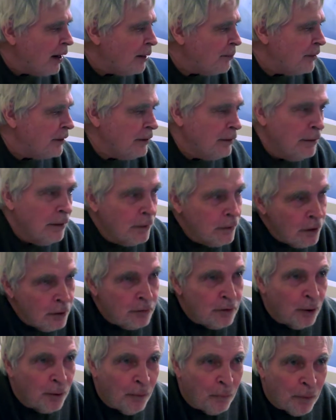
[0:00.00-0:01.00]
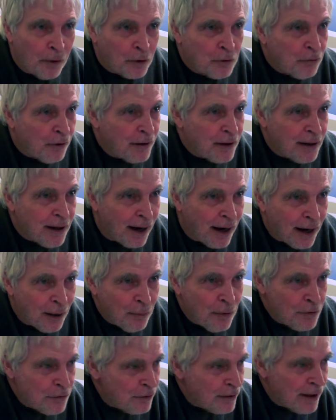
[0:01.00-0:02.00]
Bobby, you know what a great guy
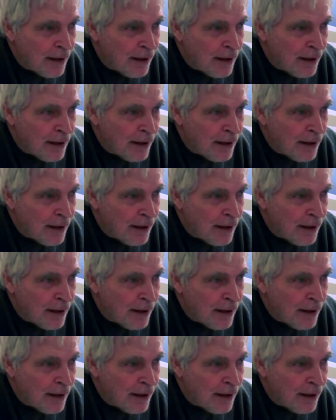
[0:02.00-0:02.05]
was.